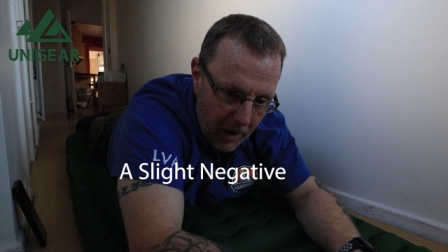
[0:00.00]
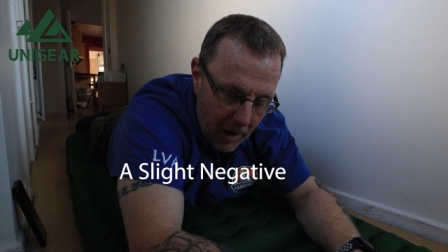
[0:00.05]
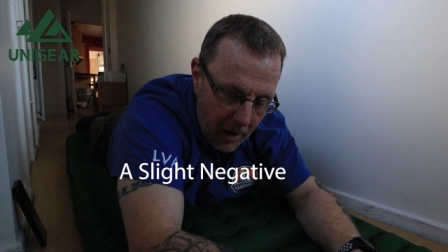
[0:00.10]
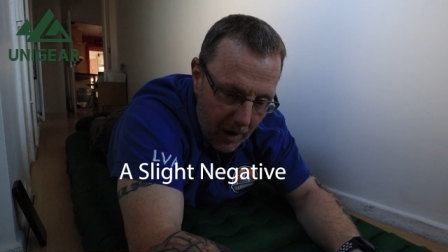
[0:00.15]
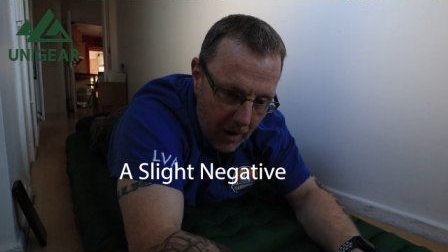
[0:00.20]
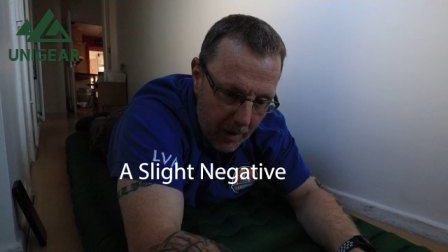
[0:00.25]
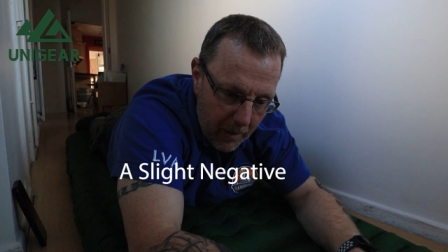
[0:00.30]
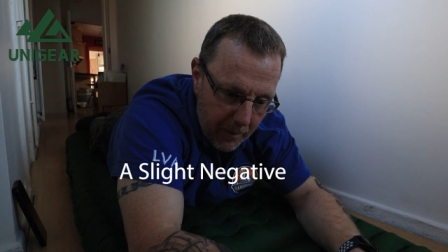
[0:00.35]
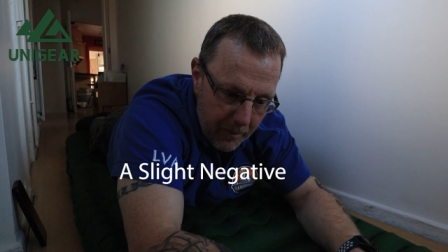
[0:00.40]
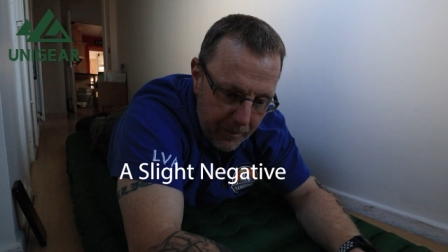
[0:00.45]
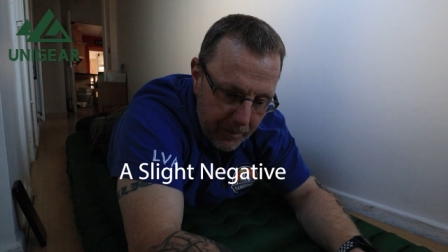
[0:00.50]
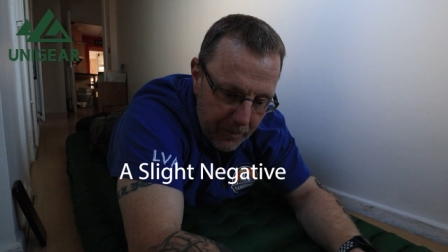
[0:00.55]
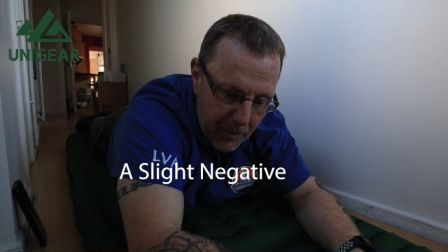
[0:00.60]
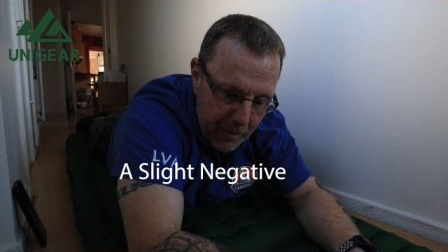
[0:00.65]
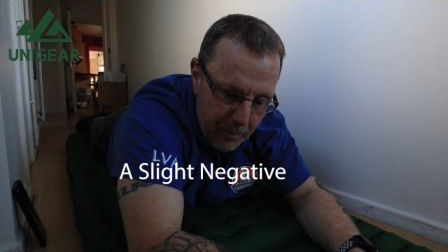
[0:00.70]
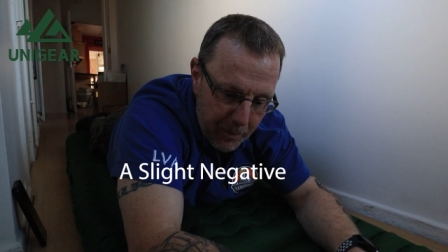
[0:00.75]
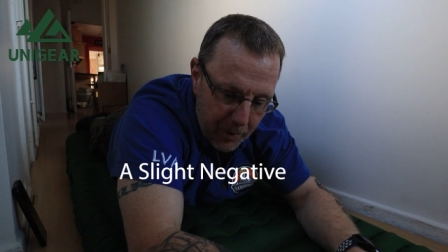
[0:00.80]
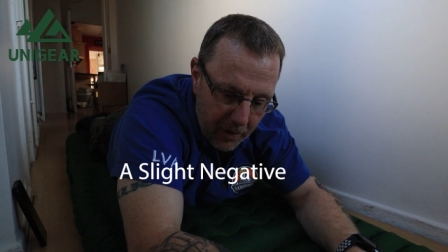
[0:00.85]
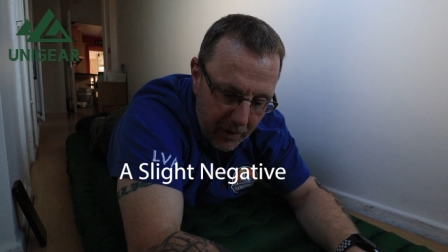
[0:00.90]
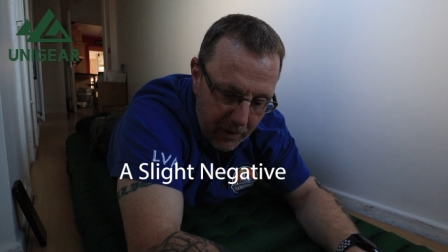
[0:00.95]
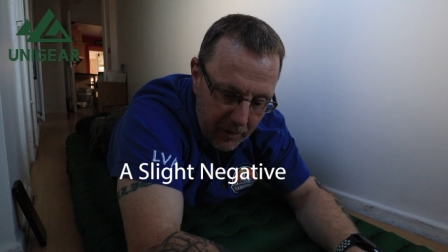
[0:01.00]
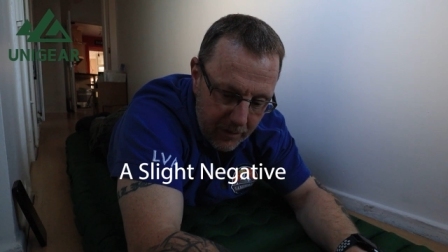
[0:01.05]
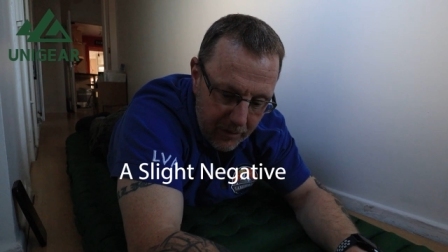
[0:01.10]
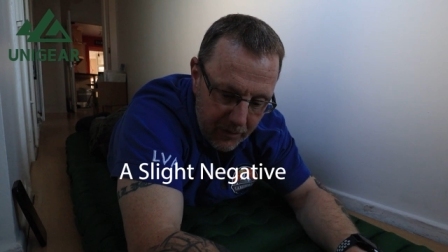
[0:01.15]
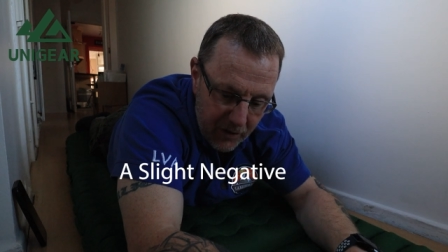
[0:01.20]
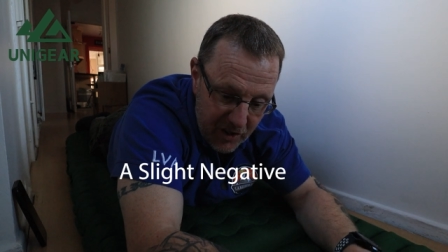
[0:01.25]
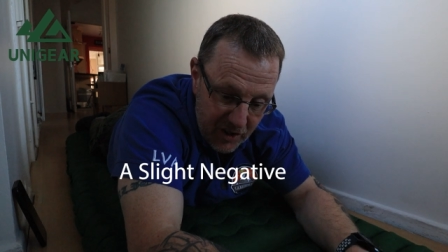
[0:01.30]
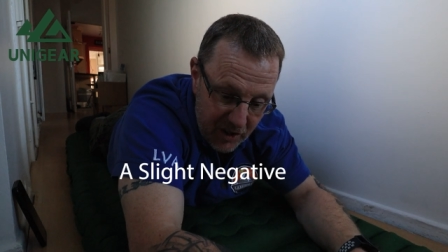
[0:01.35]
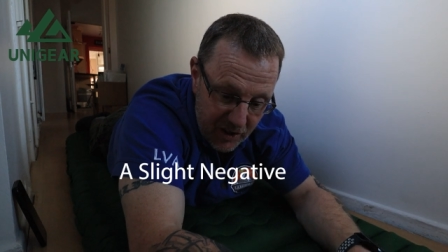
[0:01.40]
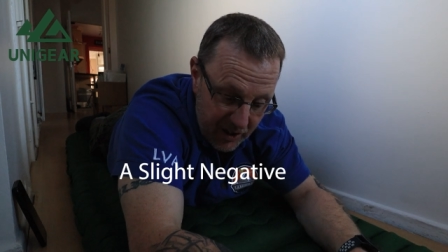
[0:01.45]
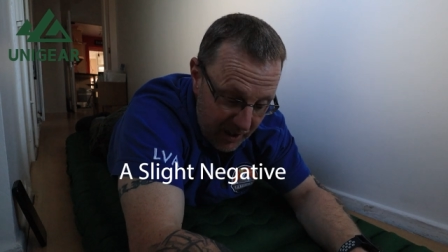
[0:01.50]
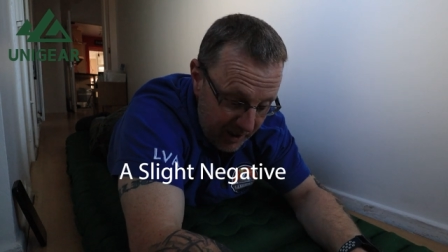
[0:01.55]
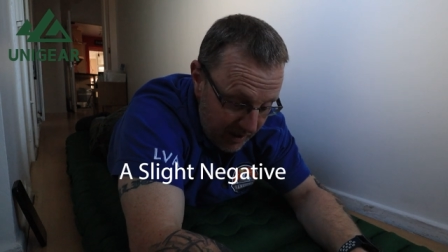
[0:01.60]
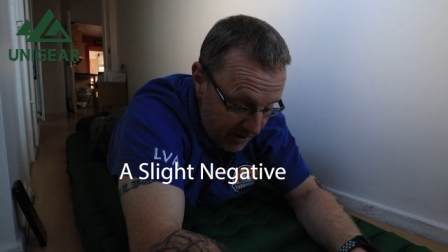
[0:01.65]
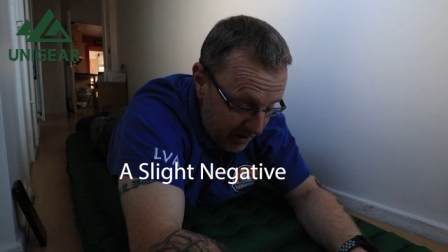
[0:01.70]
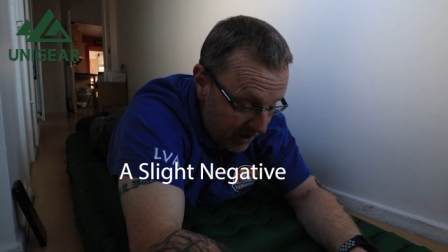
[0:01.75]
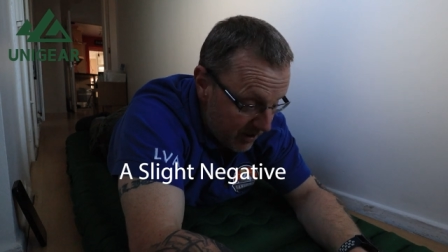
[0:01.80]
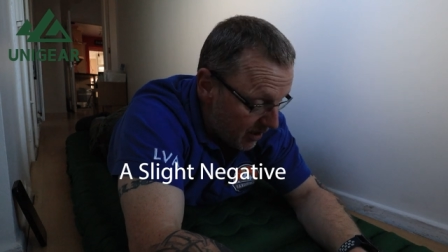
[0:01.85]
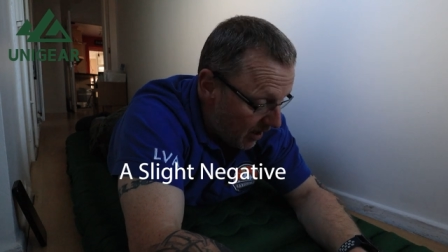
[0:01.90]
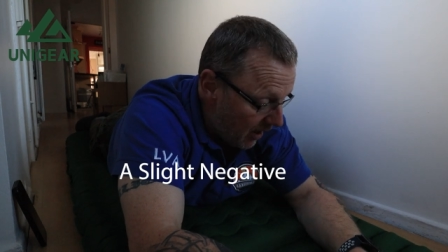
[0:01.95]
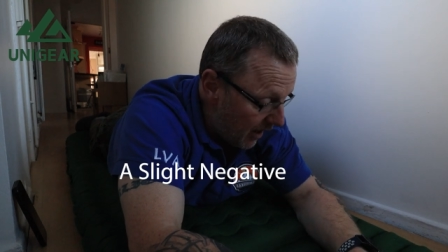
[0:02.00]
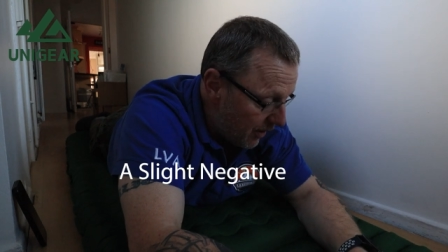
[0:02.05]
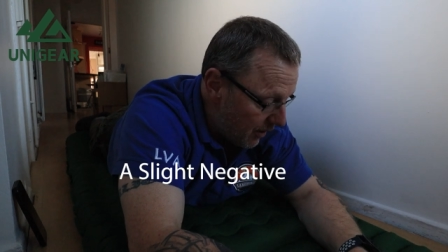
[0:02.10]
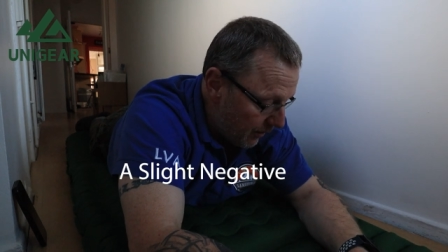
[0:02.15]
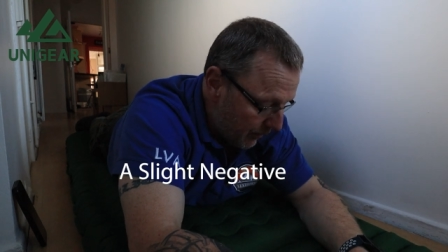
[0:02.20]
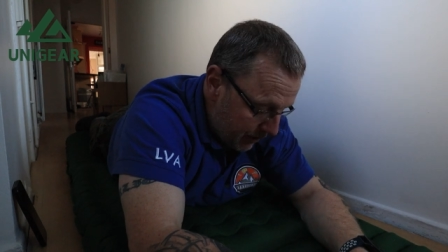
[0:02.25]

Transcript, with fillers: um, but this is in the design.